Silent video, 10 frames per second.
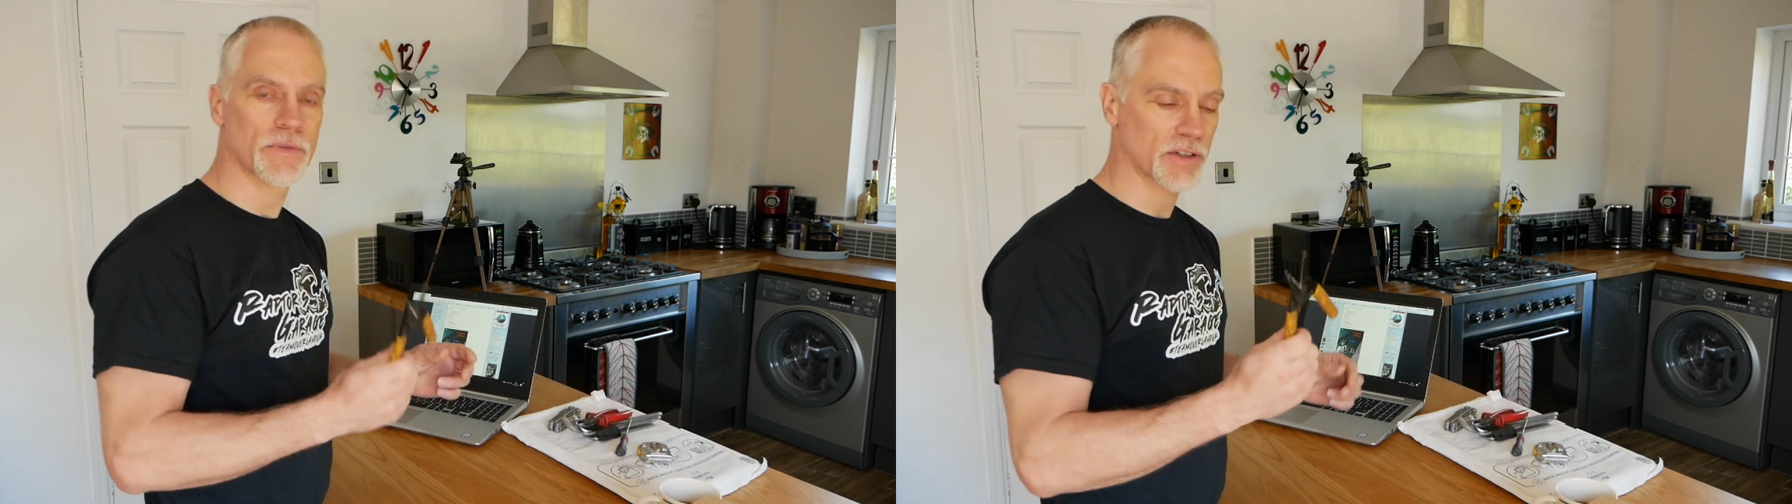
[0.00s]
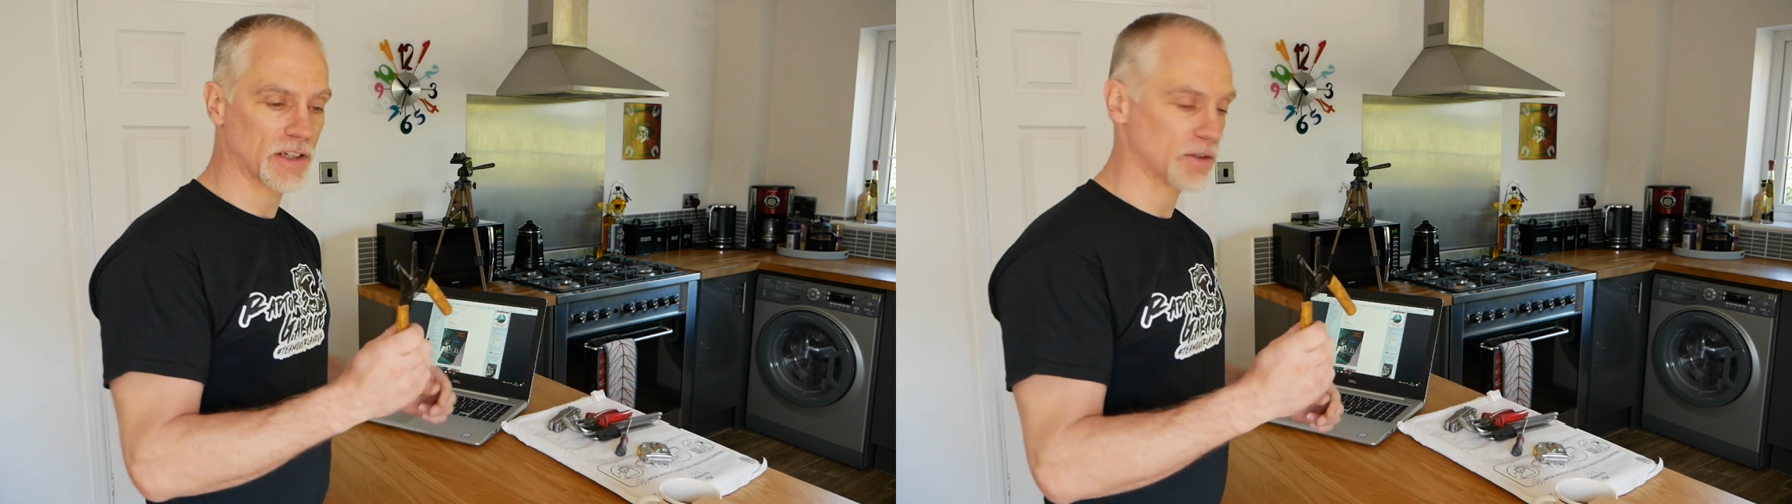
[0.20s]

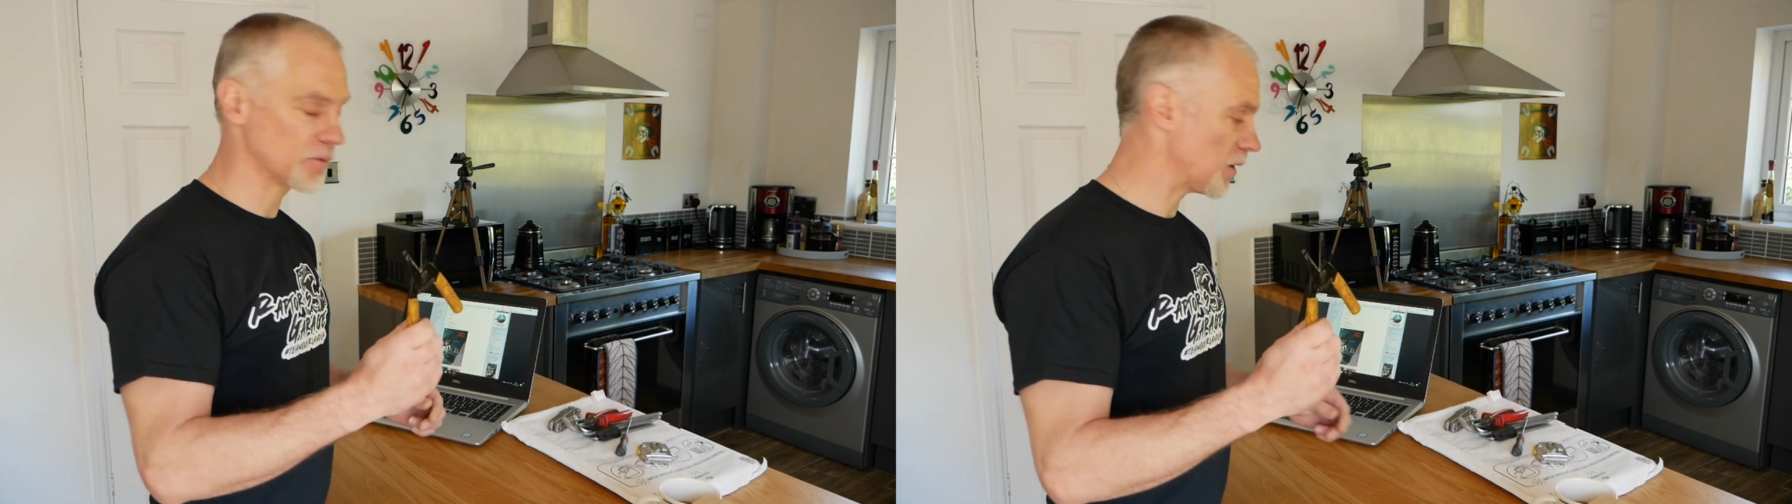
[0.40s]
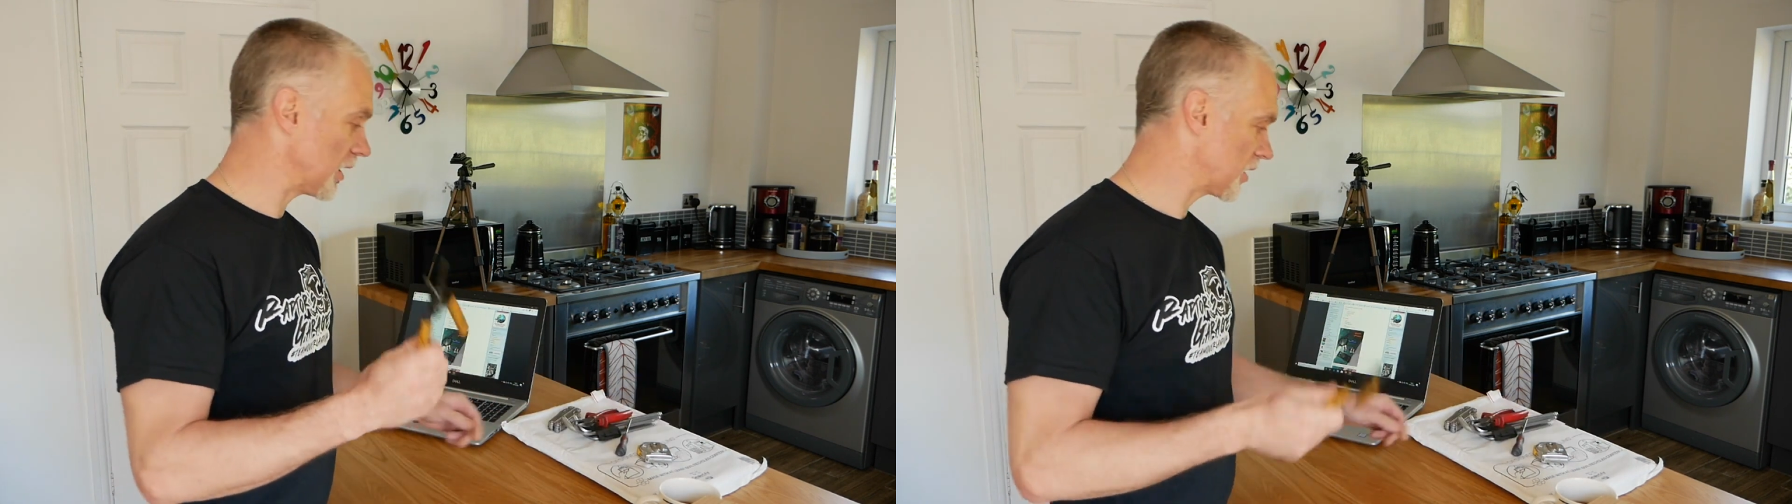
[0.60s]
set
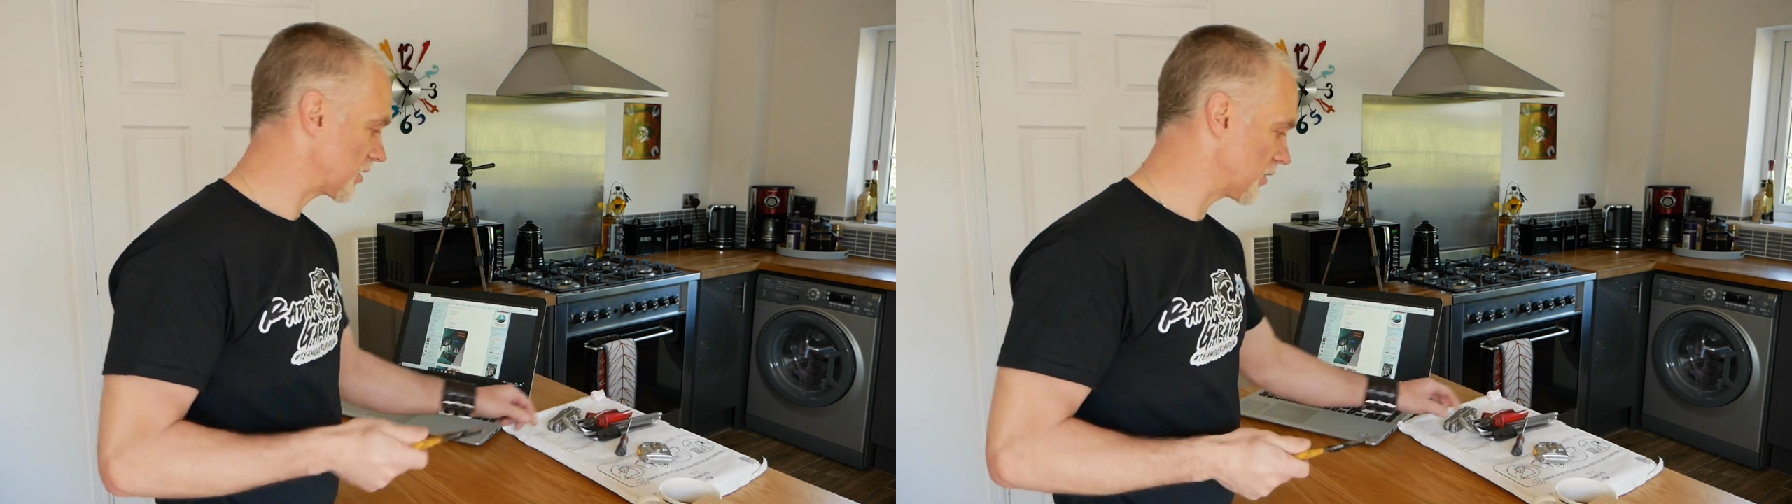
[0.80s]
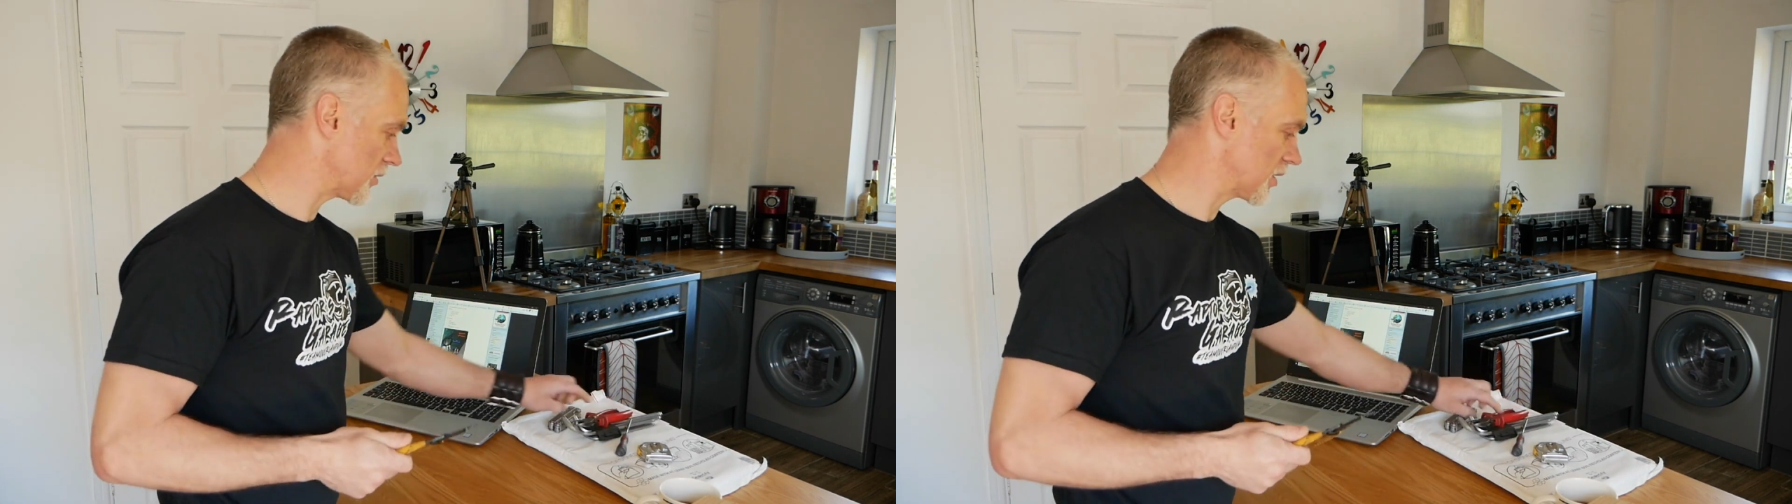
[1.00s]
of wire
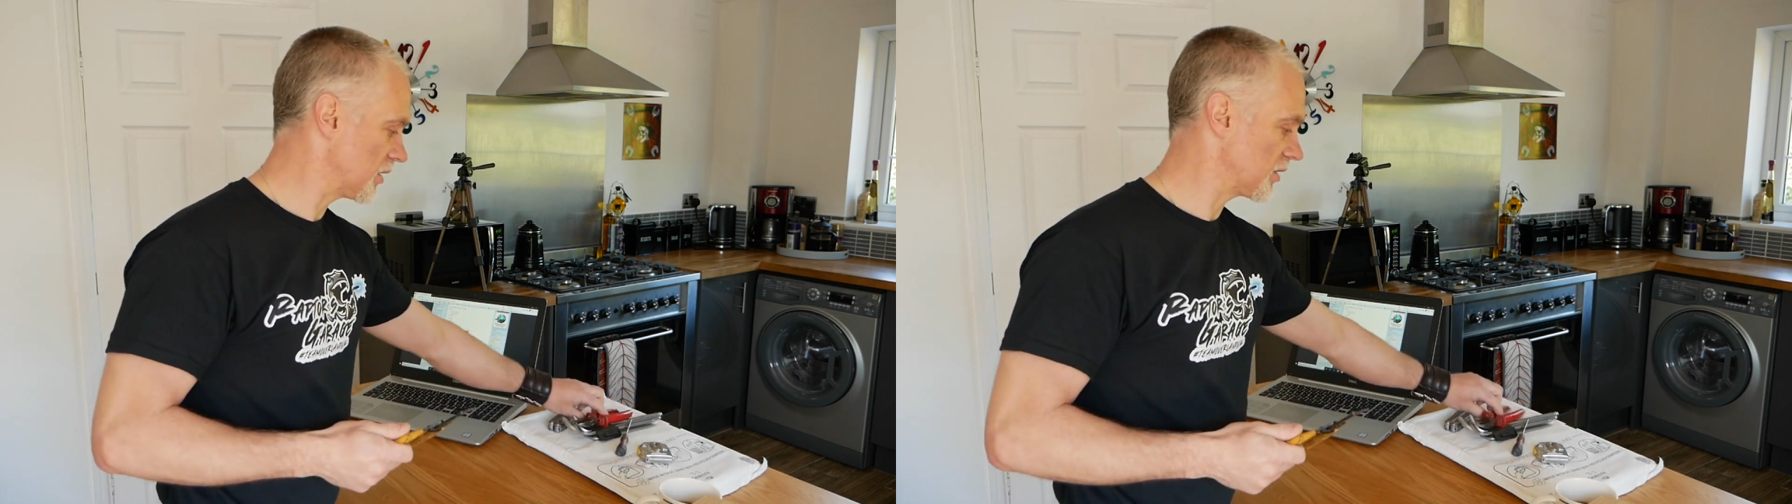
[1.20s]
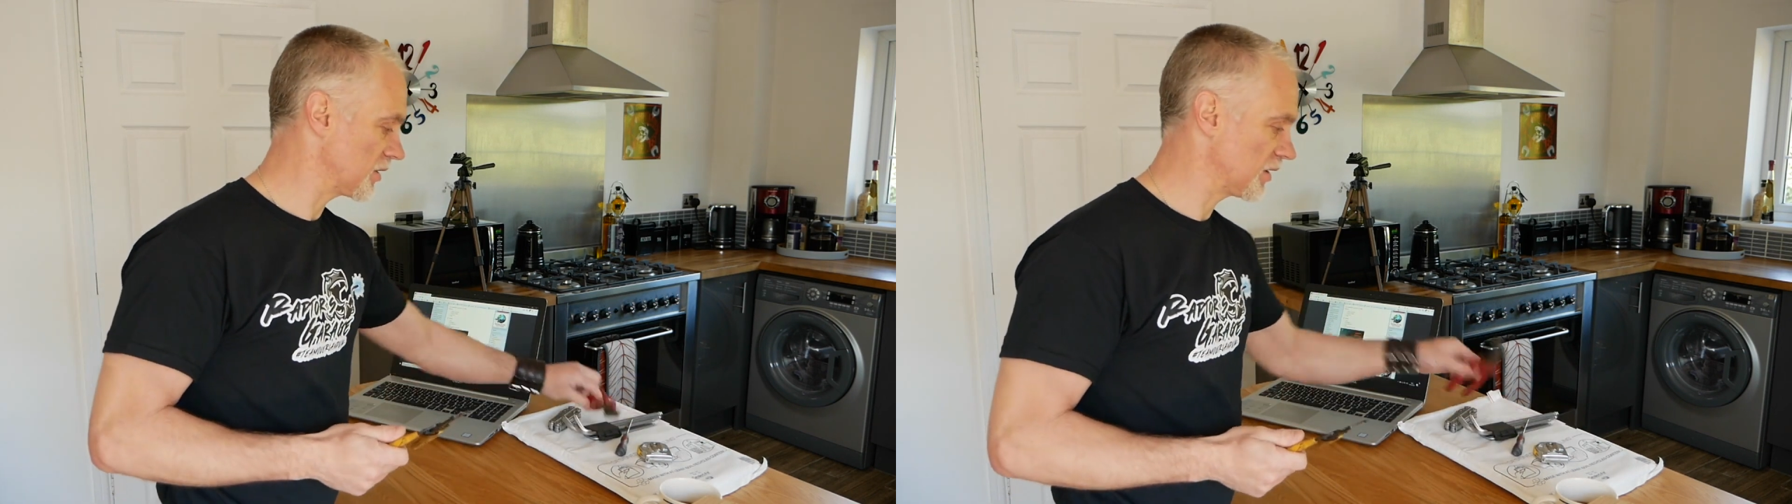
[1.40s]

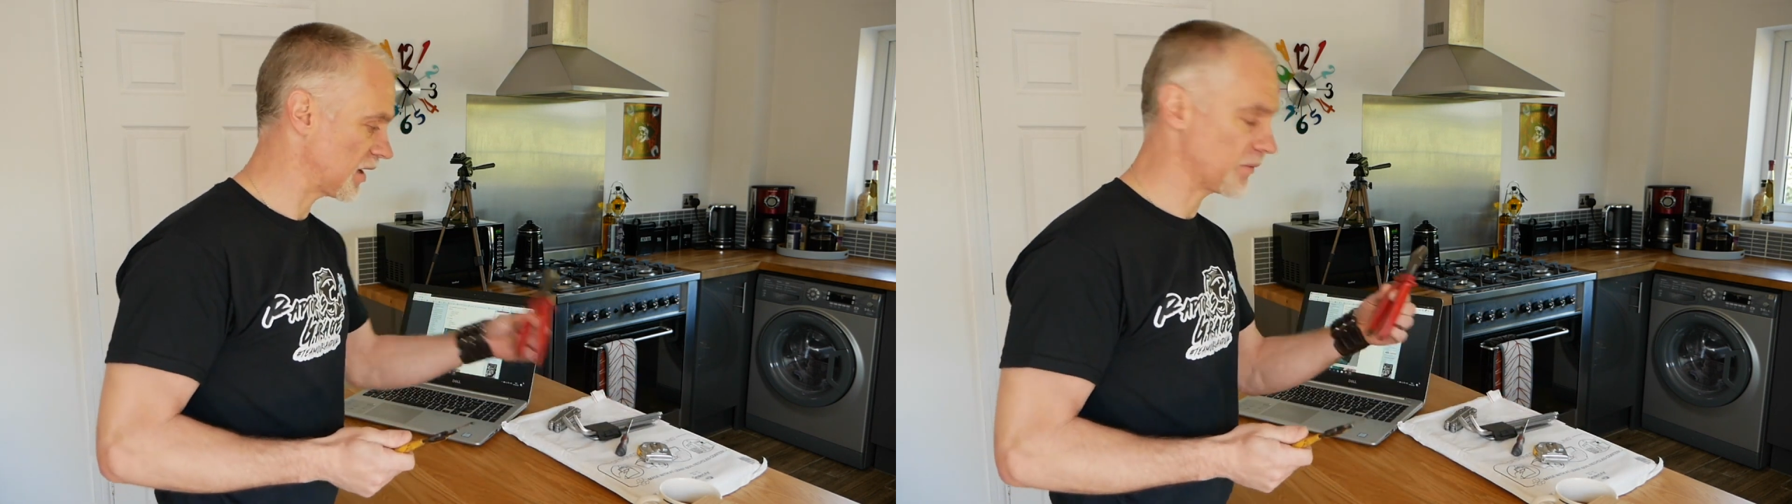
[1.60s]
cutters,